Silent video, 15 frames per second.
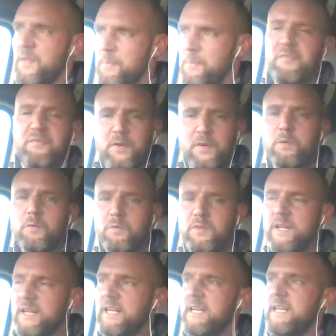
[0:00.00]
buffoon
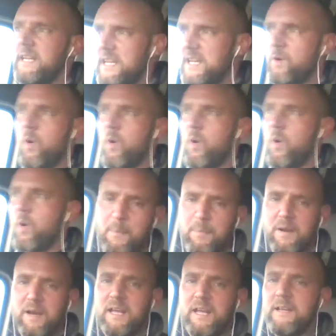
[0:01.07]
that he quite
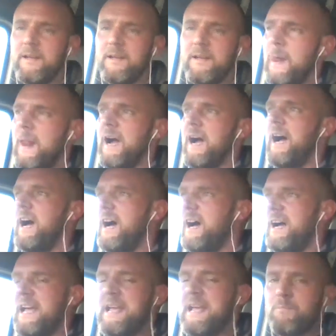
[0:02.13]
happily
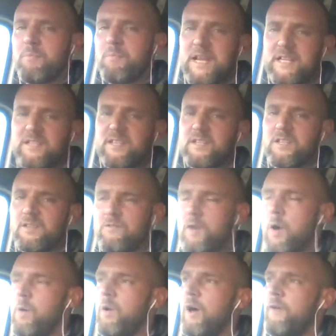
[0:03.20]
embraces the
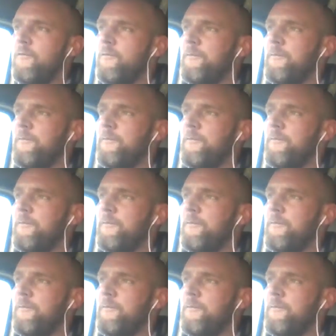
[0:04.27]
role of.